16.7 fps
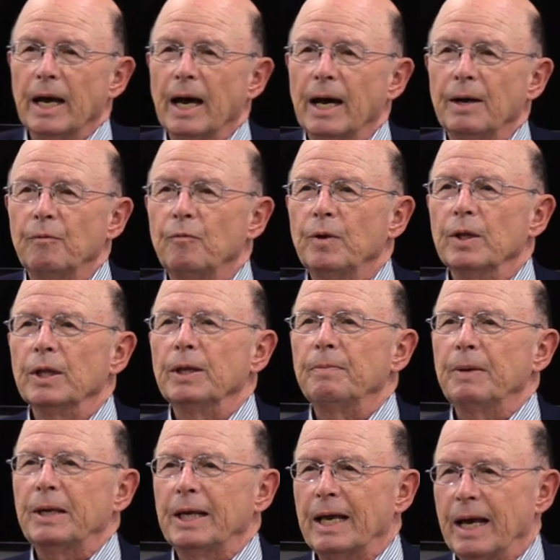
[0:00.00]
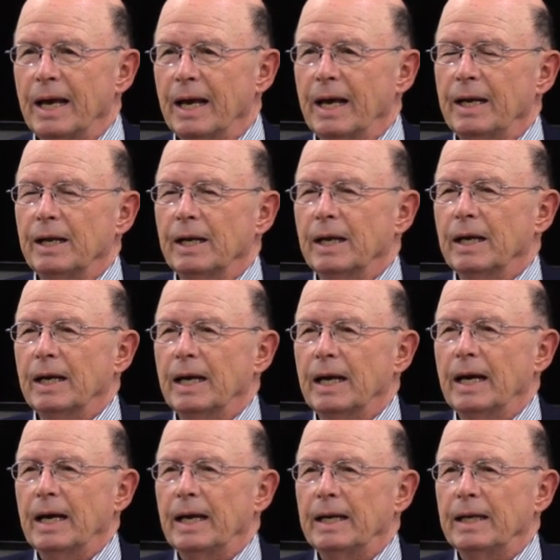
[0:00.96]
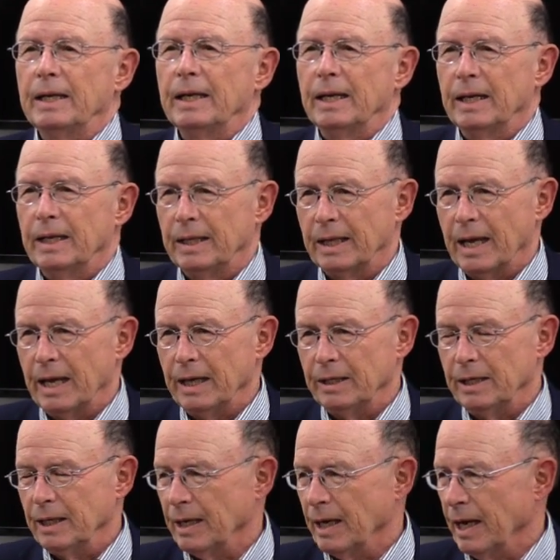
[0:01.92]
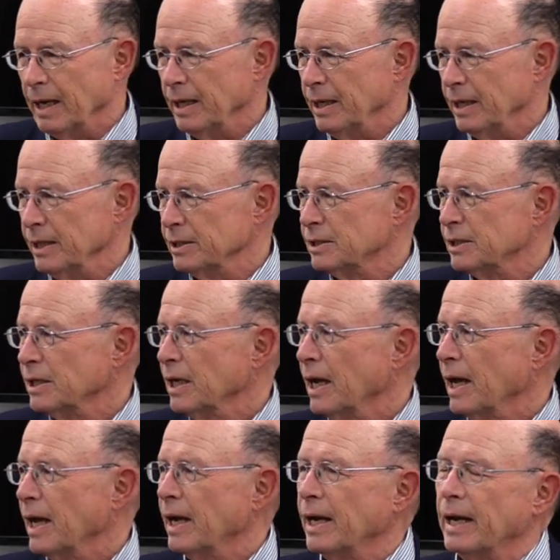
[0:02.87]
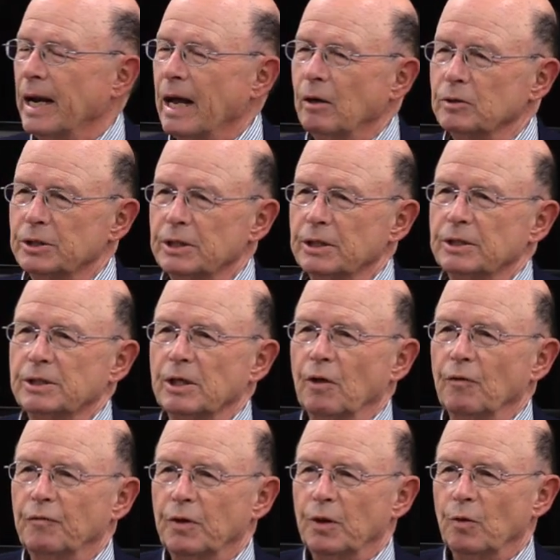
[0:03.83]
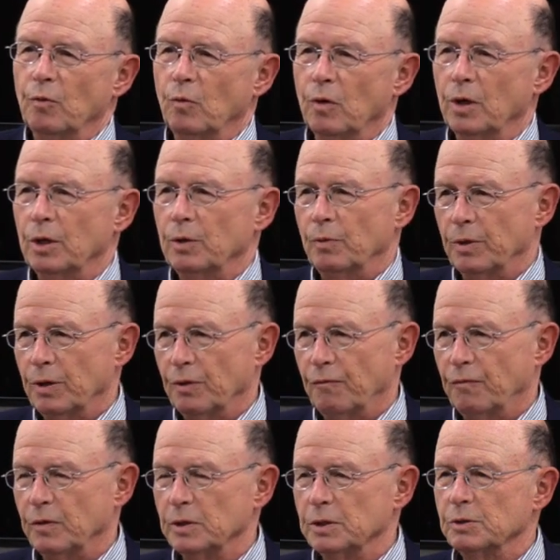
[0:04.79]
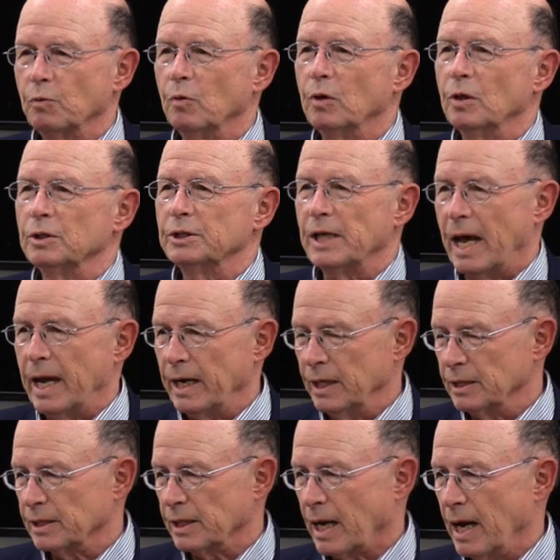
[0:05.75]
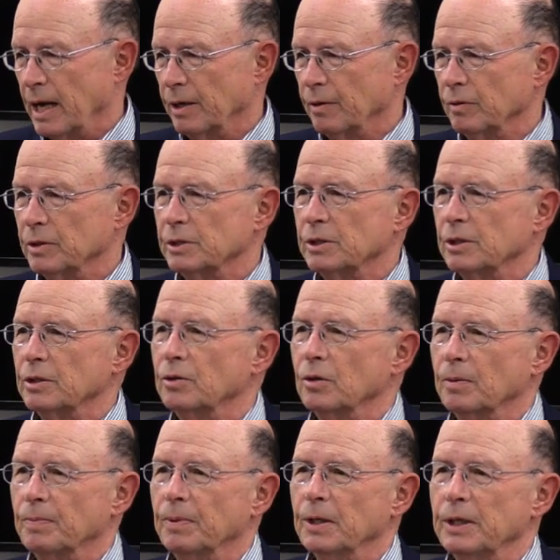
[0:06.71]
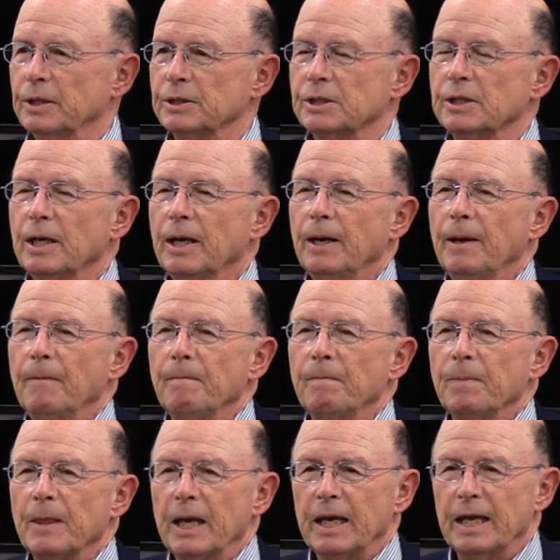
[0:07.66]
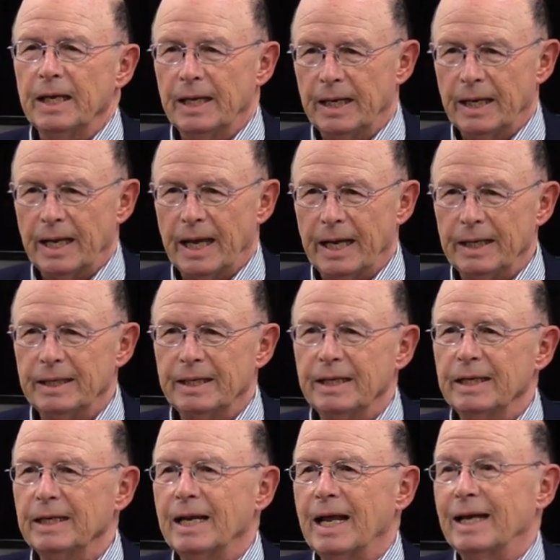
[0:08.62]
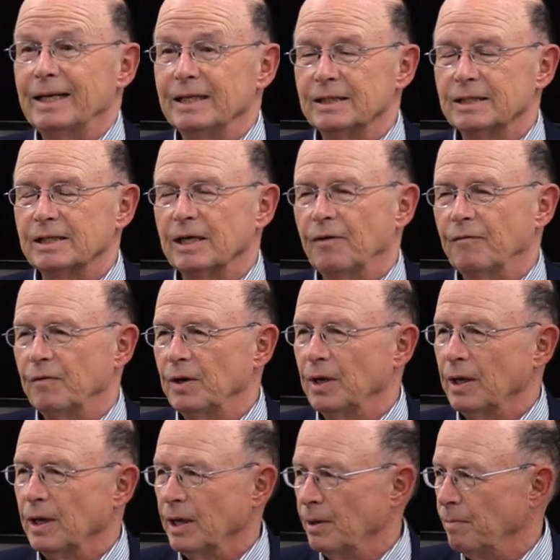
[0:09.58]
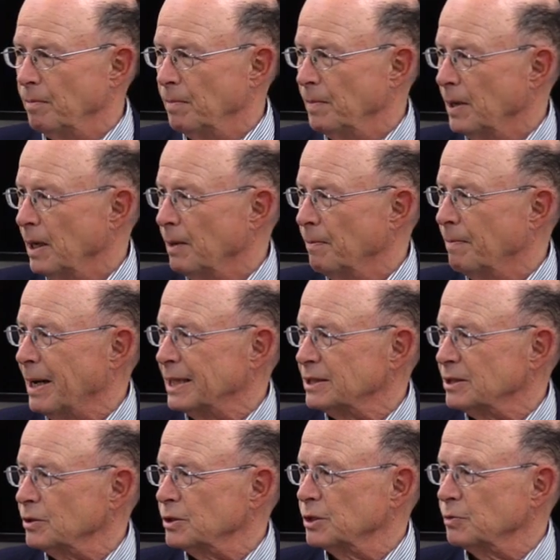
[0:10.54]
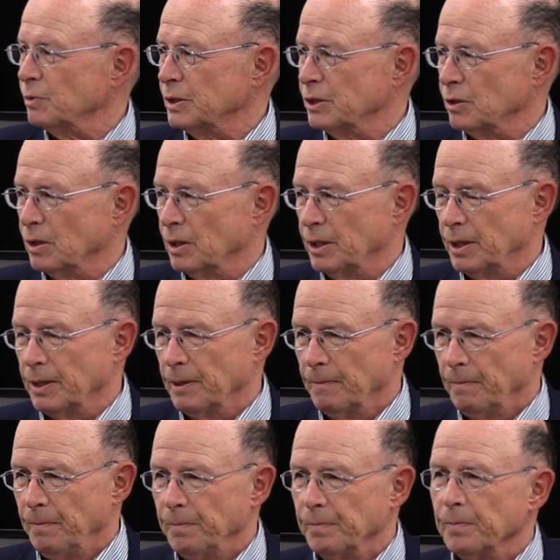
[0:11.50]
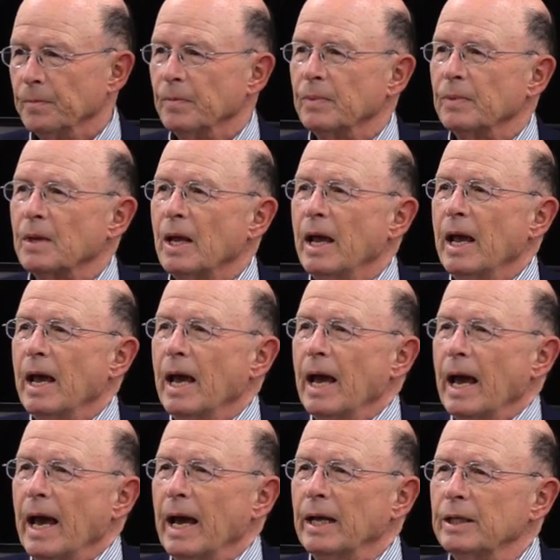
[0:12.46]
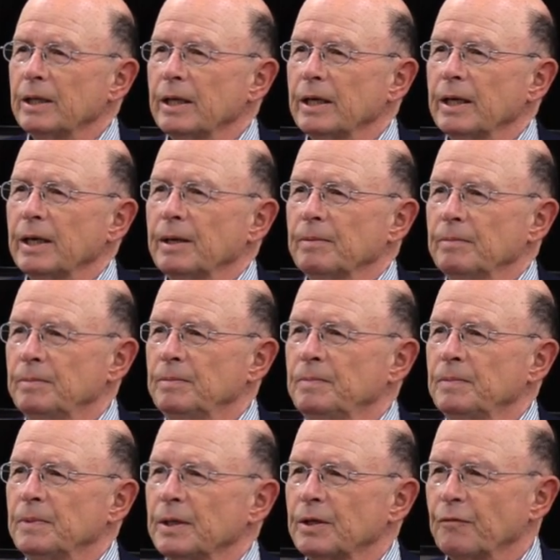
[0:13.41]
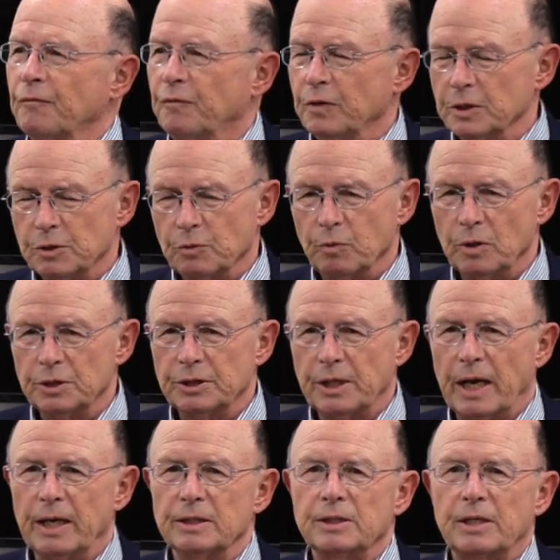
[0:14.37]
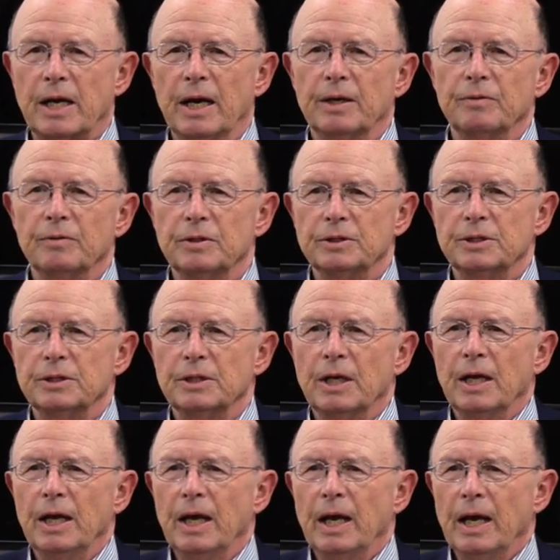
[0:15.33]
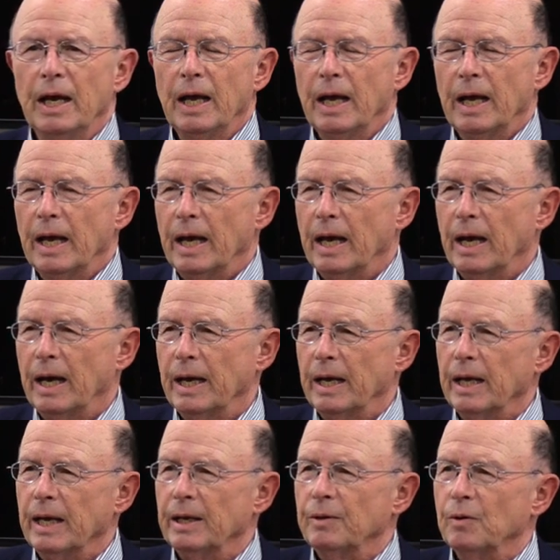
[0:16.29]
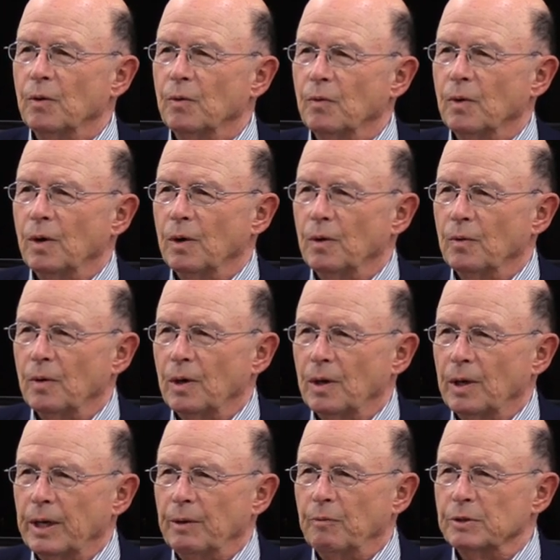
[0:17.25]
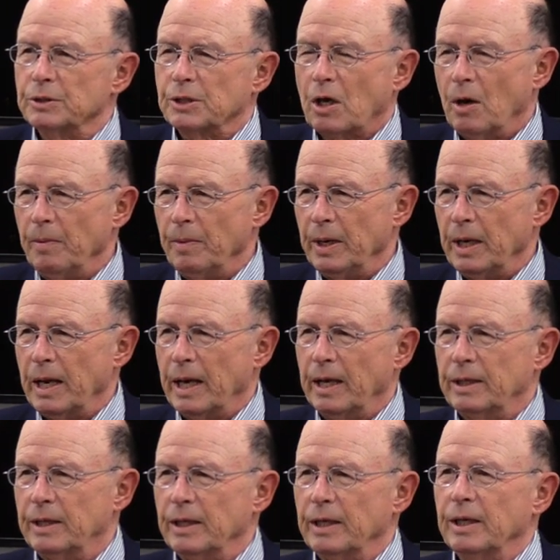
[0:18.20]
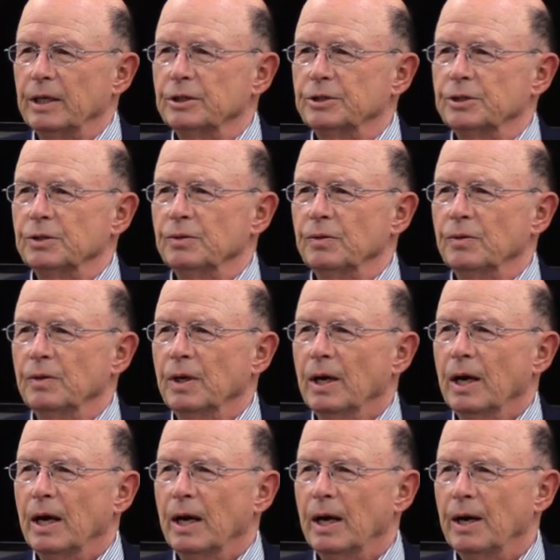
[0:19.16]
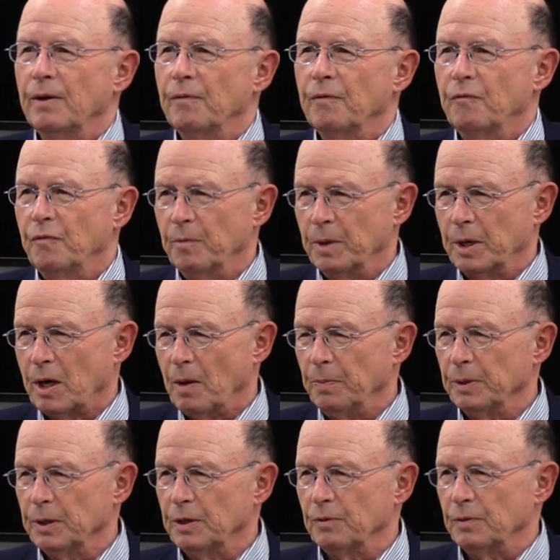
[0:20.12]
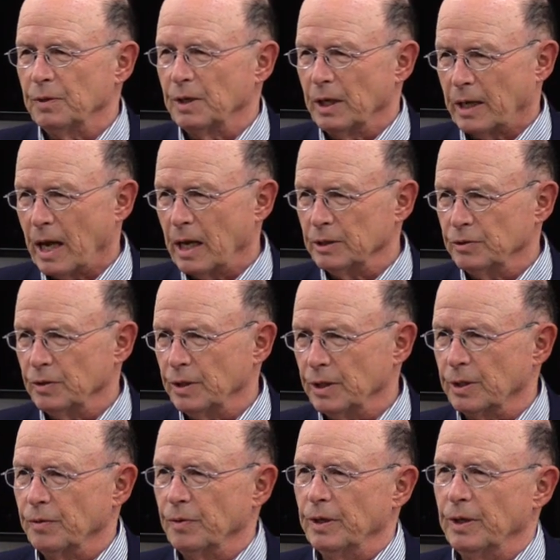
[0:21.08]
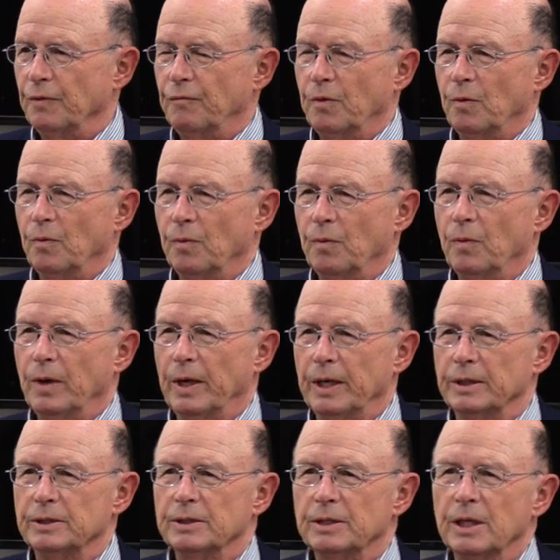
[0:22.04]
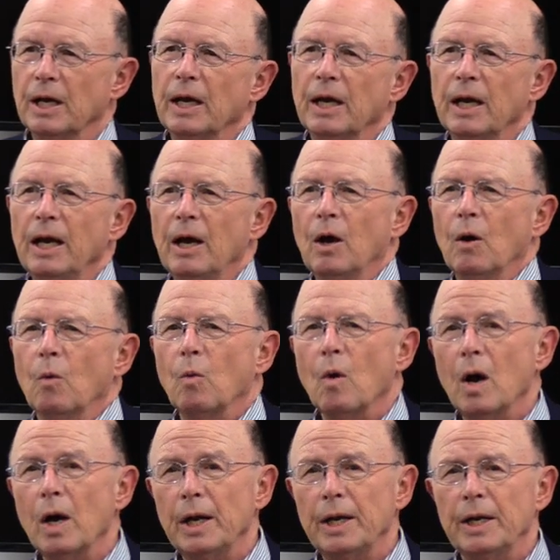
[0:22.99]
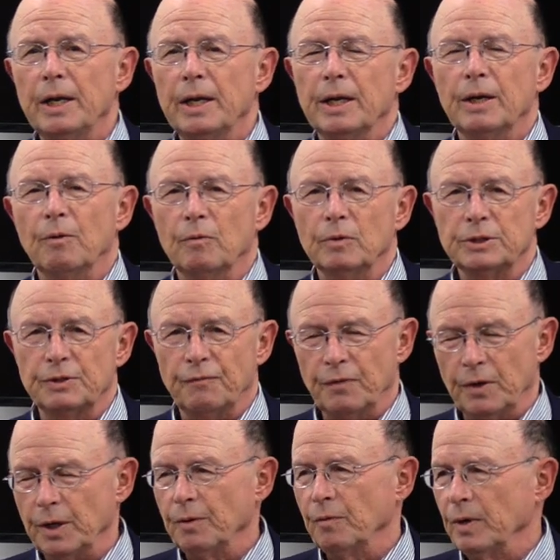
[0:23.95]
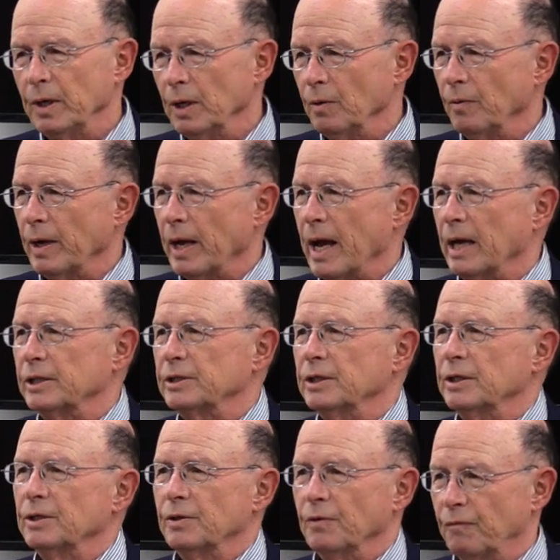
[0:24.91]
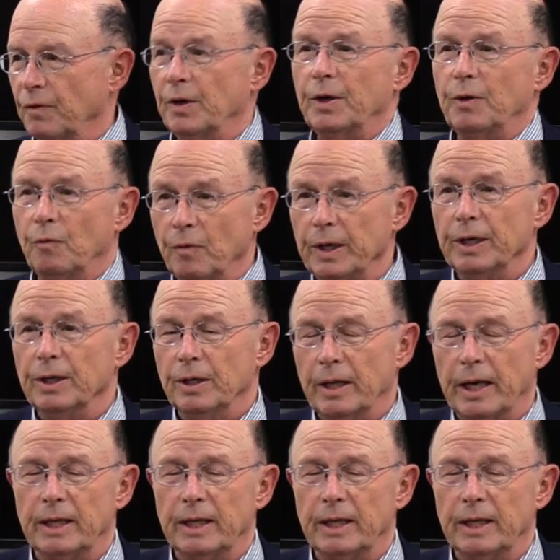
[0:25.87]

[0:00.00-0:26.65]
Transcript: uh, really began in, in, the 1880s and announced itself to the world with the first World Zionist Congress that took place in 1897 in Basel, Switzerland. And the, the first World Zionist Congress it, it, was coming at the issue uh, from a couple of contradictory different ways. One, it was a very real reaction to very real